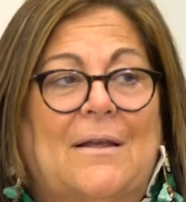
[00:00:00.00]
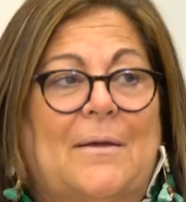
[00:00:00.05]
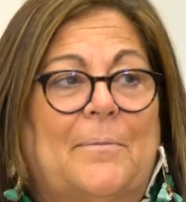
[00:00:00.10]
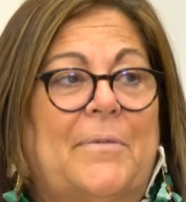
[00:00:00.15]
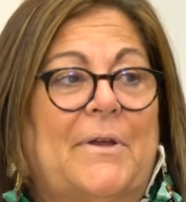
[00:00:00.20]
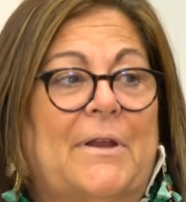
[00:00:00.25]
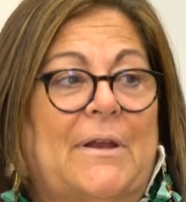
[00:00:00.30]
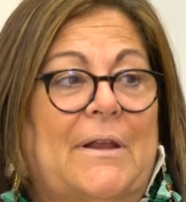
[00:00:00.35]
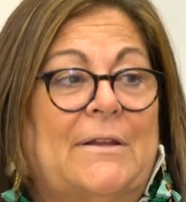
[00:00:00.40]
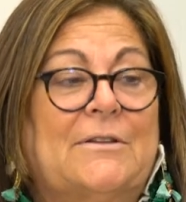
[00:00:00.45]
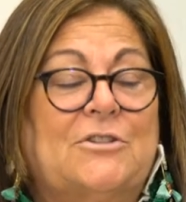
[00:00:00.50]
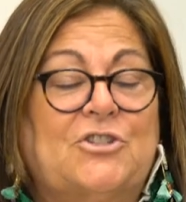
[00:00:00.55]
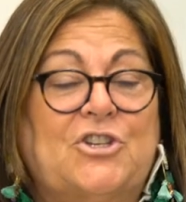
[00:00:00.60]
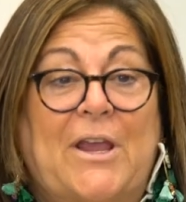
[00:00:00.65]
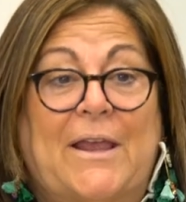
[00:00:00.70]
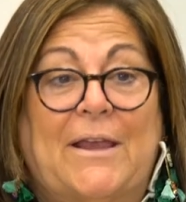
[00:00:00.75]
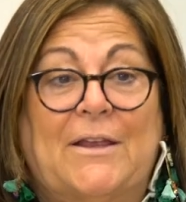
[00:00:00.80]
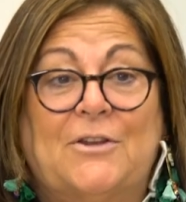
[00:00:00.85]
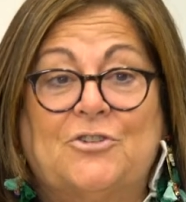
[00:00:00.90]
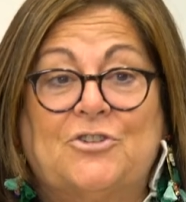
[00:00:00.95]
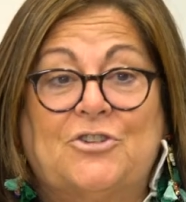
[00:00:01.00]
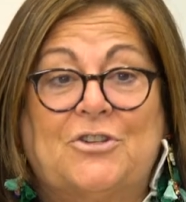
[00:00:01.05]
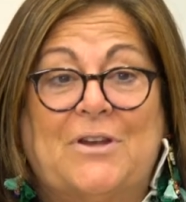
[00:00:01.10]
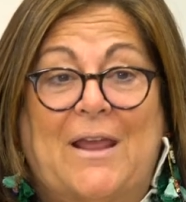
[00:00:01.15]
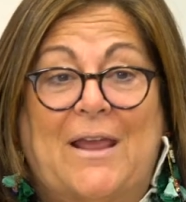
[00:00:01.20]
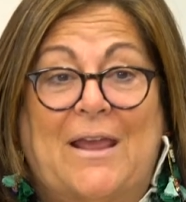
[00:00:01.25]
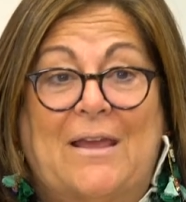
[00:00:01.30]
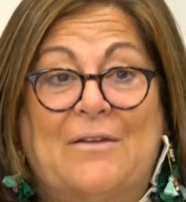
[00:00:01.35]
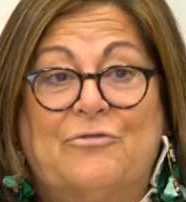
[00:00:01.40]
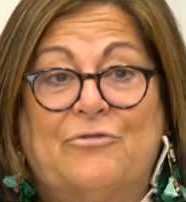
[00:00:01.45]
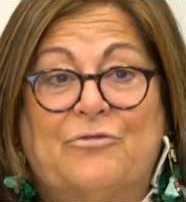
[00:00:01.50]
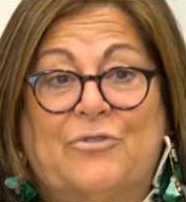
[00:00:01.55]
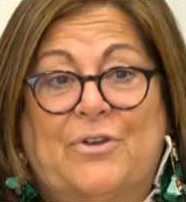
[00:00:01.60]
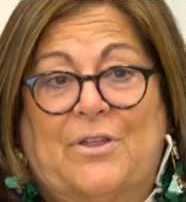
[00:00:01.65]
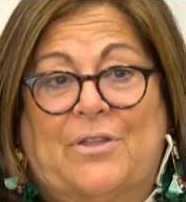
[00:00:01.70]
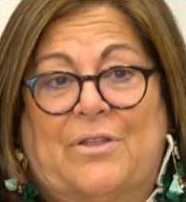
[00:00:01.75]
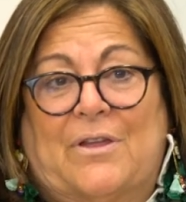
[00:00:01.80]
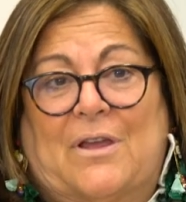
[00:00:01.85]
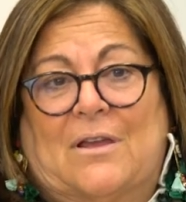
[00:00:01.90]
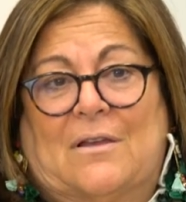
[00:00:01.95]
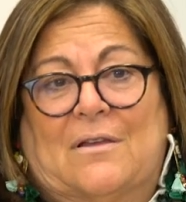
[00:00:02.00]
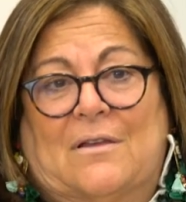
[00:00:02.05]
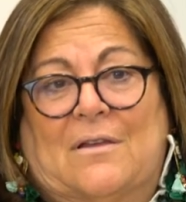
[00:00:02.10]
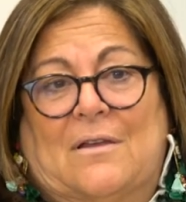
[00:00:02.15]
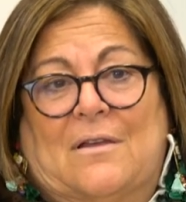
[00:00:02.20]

But it changed everything.